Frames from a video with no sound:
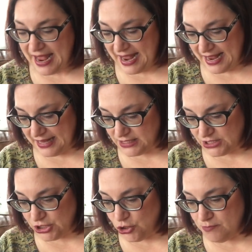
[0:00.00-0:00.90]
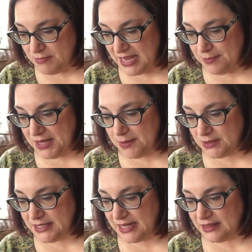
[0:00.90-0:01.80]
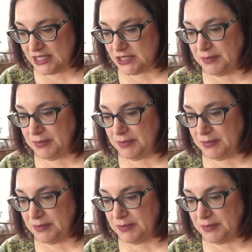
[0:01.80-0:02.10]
And you may be able to get this,